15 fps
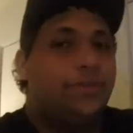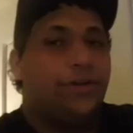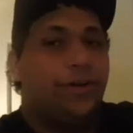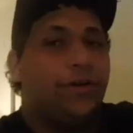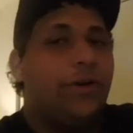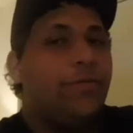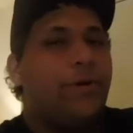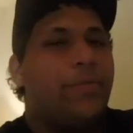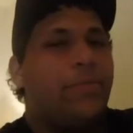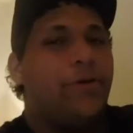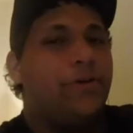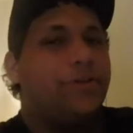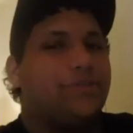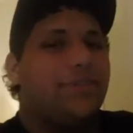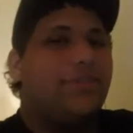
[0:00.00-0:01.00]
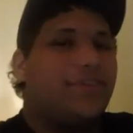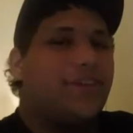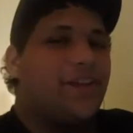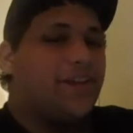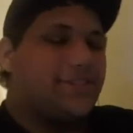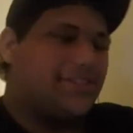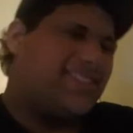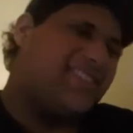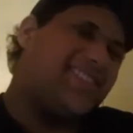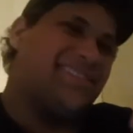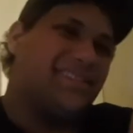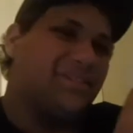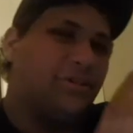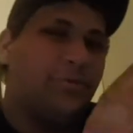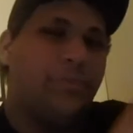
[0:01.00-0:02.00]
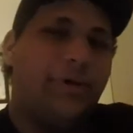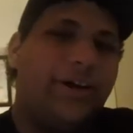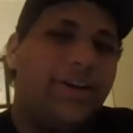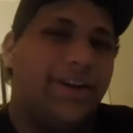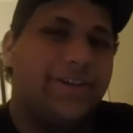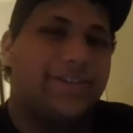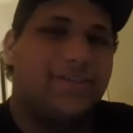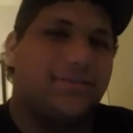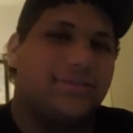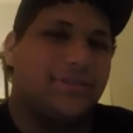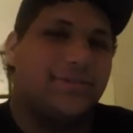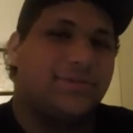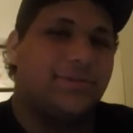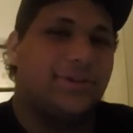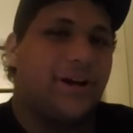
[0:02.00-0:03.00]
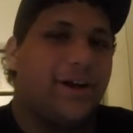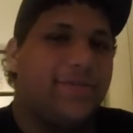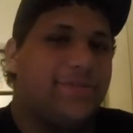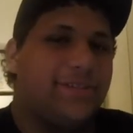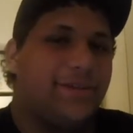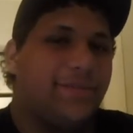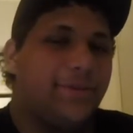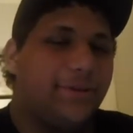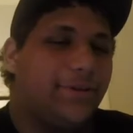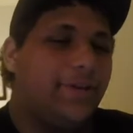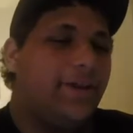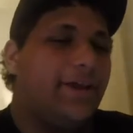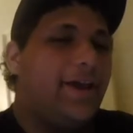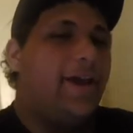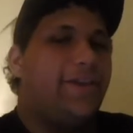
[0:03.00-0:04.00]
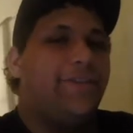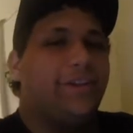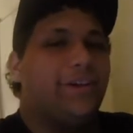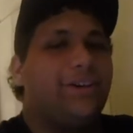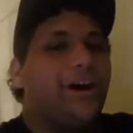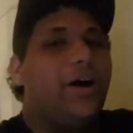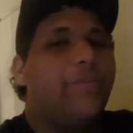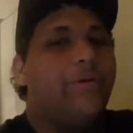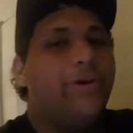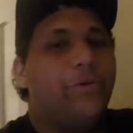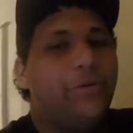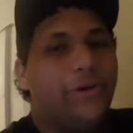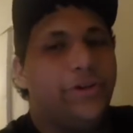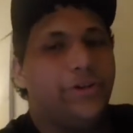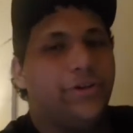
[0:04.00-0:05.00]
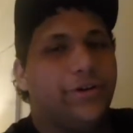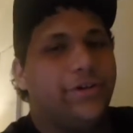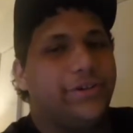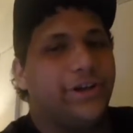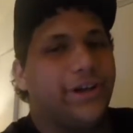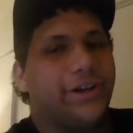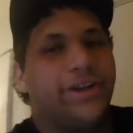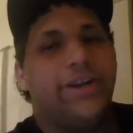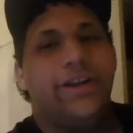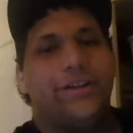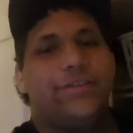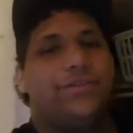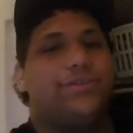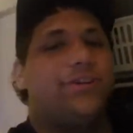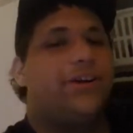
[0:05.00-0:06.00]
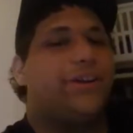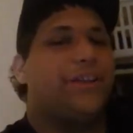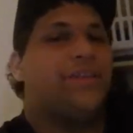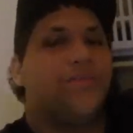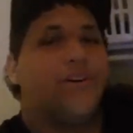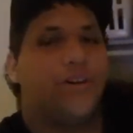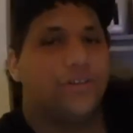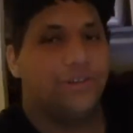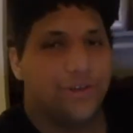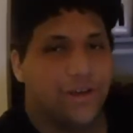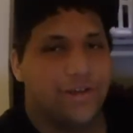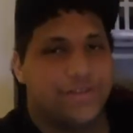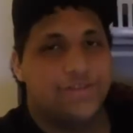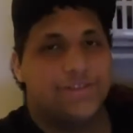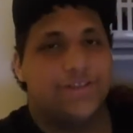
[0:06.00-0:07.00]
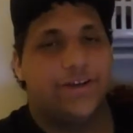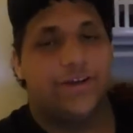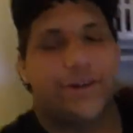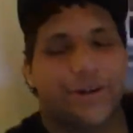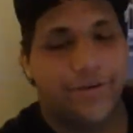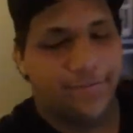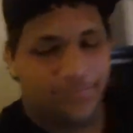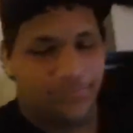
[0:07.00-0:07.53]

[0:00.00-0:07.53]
Turn on my post notifications, this little bell next to the subscribe symbol. And then comment when you are done. And I'll try to give all you guys a shout out.